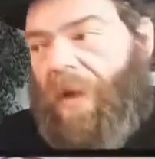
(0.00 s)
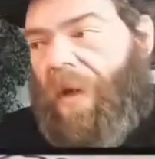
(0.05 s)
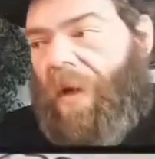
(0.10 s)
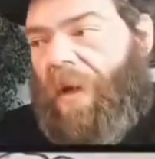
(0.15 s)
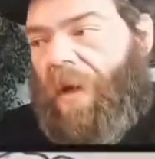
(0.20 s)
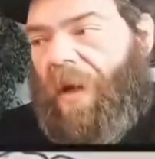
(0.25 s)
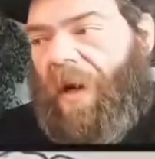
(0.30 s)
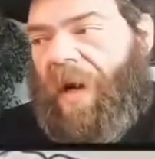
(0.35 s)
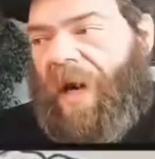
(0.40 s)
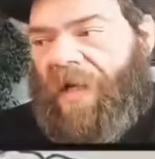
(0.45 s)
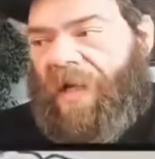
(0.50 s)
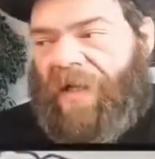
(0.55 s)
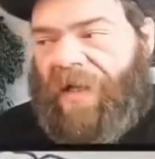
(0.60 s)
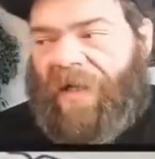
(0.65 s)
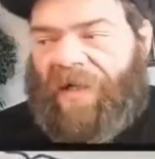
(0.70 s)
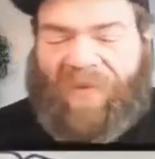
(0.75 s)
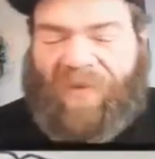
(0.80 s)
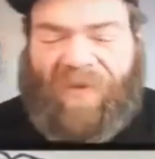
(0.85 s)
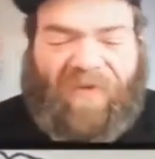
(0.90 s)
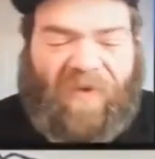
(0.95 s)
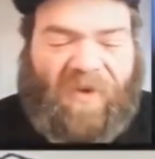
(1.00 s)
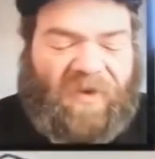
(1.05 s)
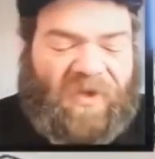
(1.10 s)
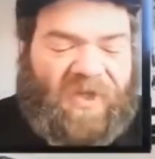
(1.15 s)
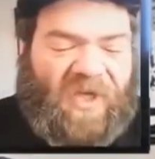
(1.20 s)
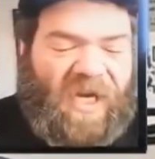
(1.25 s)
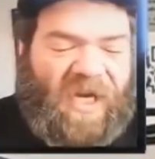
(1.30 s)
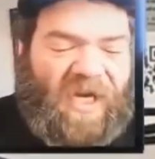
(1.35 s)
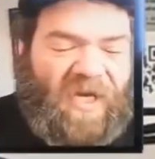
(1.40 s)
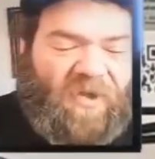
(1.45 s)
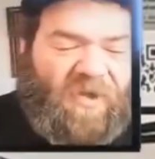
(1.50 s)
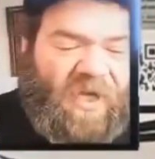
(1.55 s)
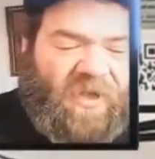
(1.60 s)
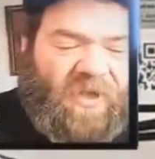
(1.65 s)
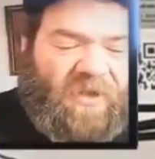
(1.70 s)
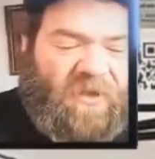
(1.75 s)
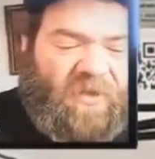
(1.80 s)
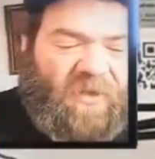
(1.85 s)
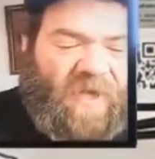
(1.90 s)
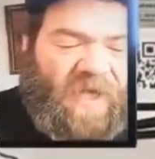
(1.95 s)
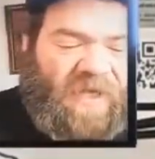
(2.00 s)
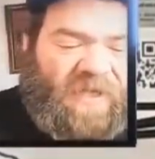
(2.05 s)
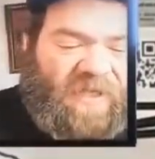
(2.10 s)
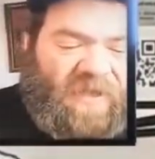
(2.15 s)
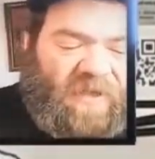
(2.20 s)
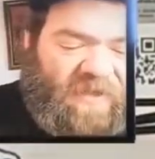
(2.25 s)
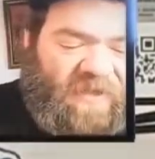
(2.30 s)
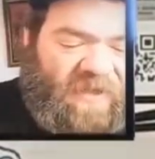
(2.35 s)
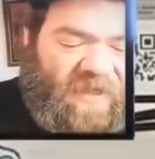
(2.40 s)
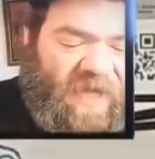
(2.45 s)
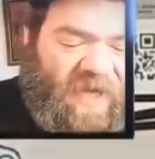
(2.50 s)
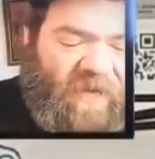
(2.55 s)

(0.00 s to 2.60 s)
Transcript: All right, now let's review the shiny treasures. We got the same